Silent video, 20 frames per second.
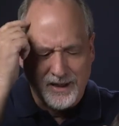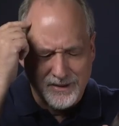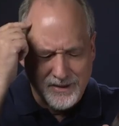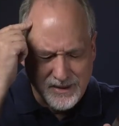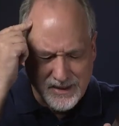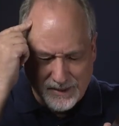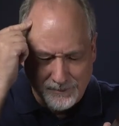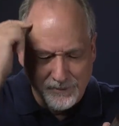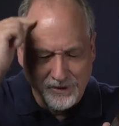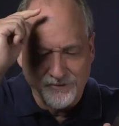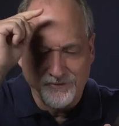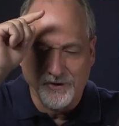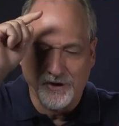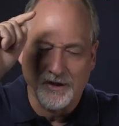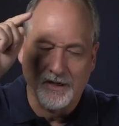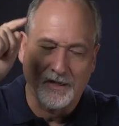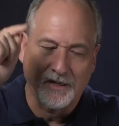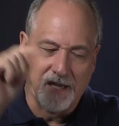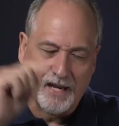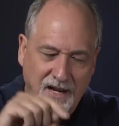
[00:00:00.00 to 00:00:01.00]
and someone
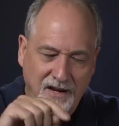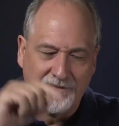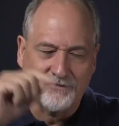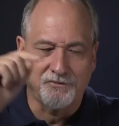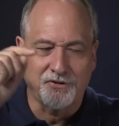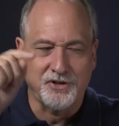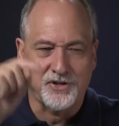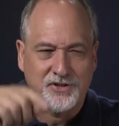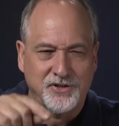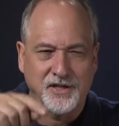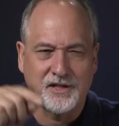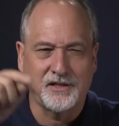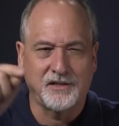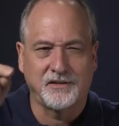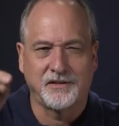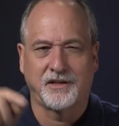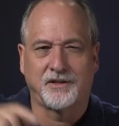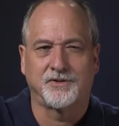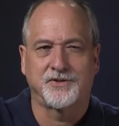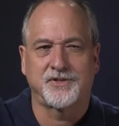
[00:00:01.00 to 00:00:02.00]
figured out every single
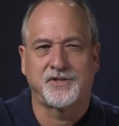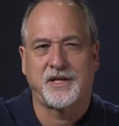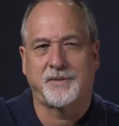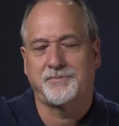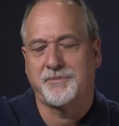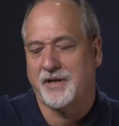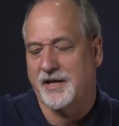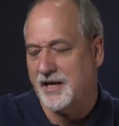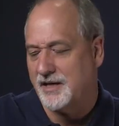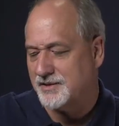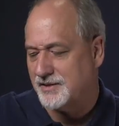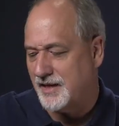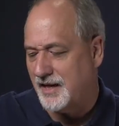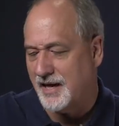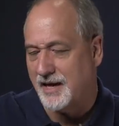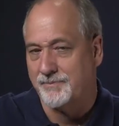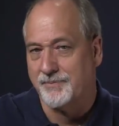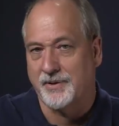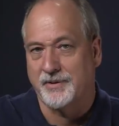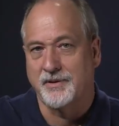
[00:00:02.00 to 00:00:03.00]
little step that has to
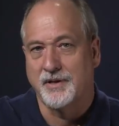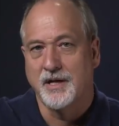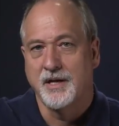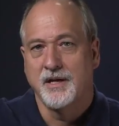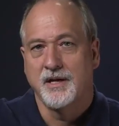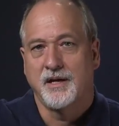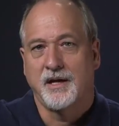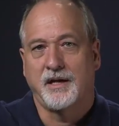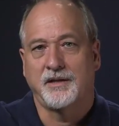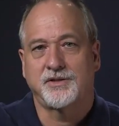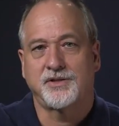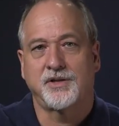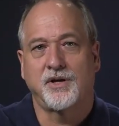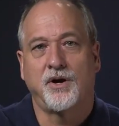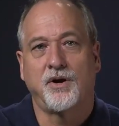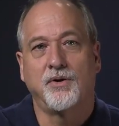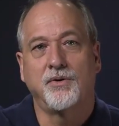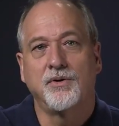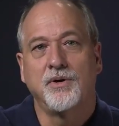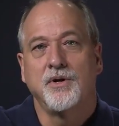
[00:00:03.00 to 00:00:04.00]
happen. And
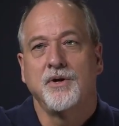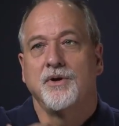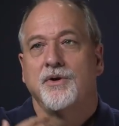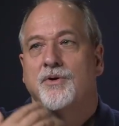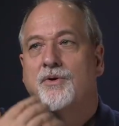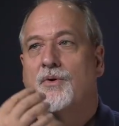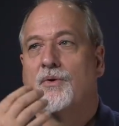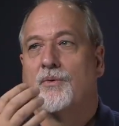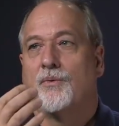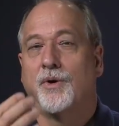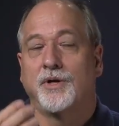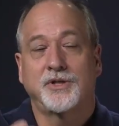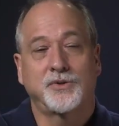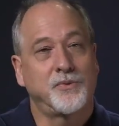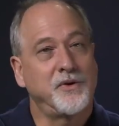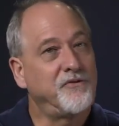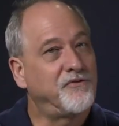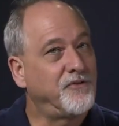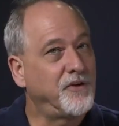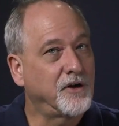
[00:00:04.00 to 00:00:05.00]
so once
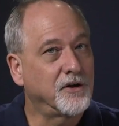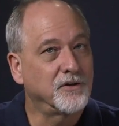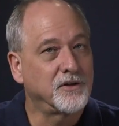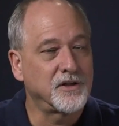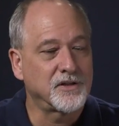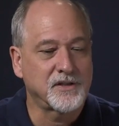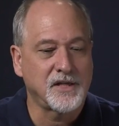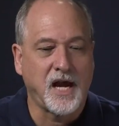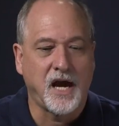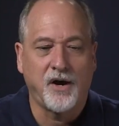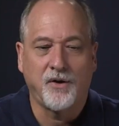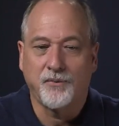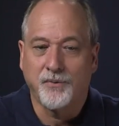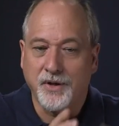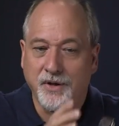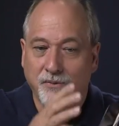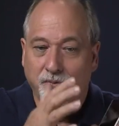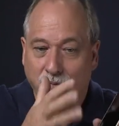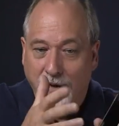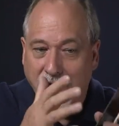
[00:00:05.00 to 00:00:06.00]
we've figured this out,
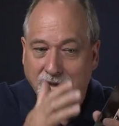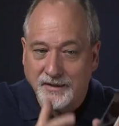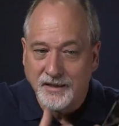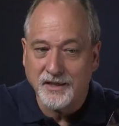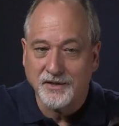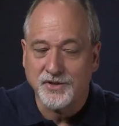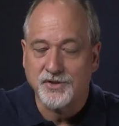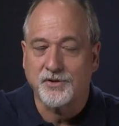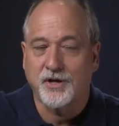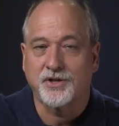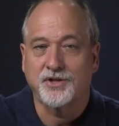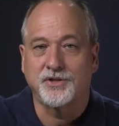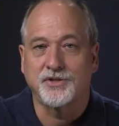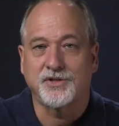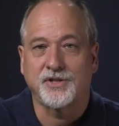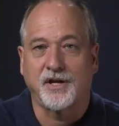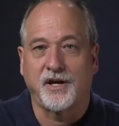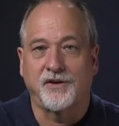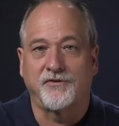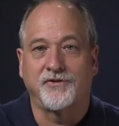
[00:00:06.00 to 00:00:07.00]
we write the
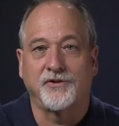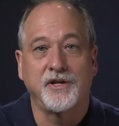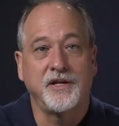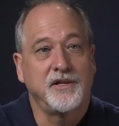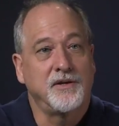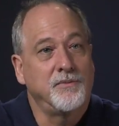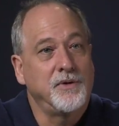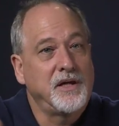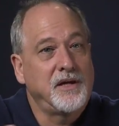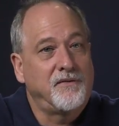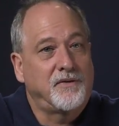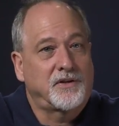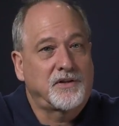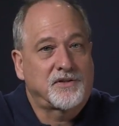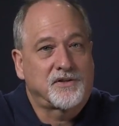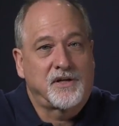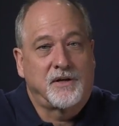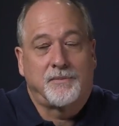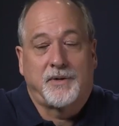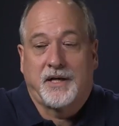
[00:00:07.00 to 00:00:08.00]
instructions carefully, and then we give it to
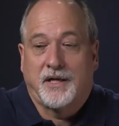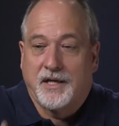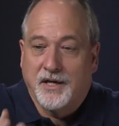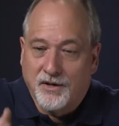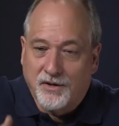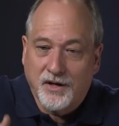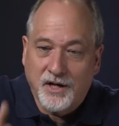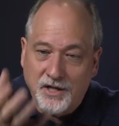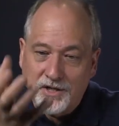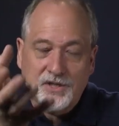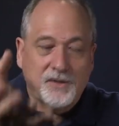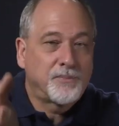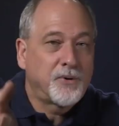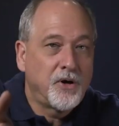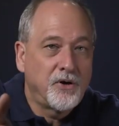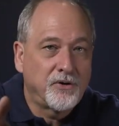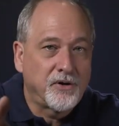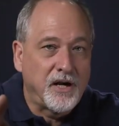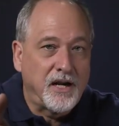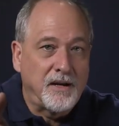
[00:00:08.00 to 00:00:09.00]
somebody. Here is a
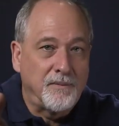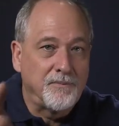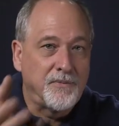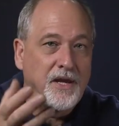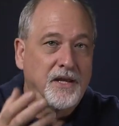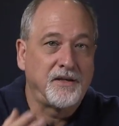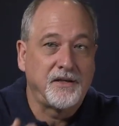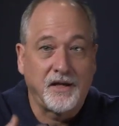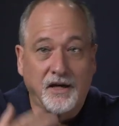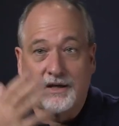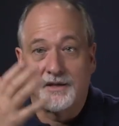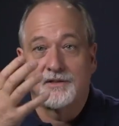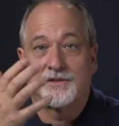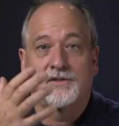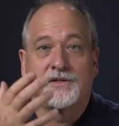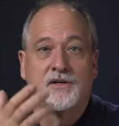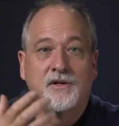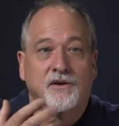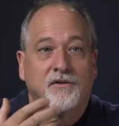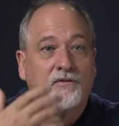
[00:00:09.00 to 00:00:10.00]
program that
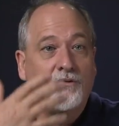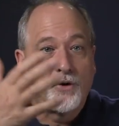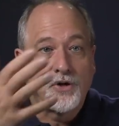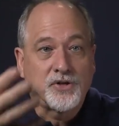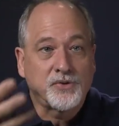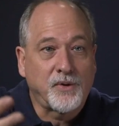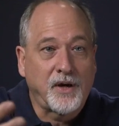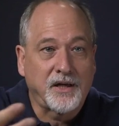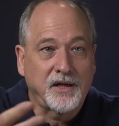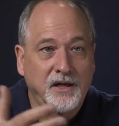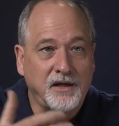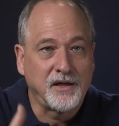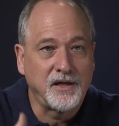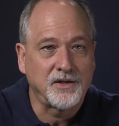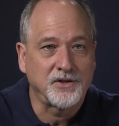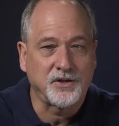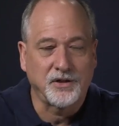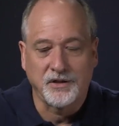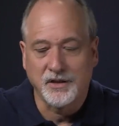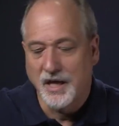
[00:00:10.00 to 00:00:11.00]
does voice
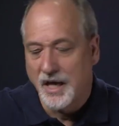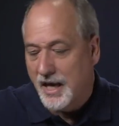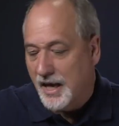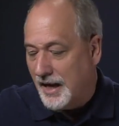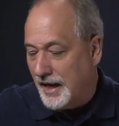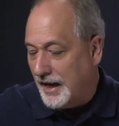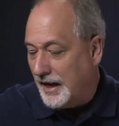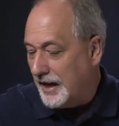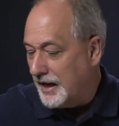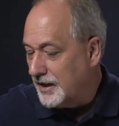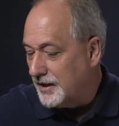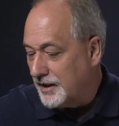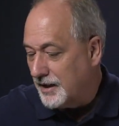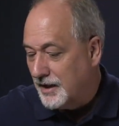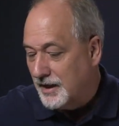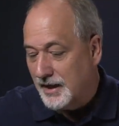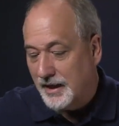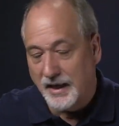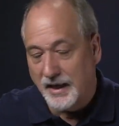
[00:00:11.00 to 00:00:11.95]
recognition. And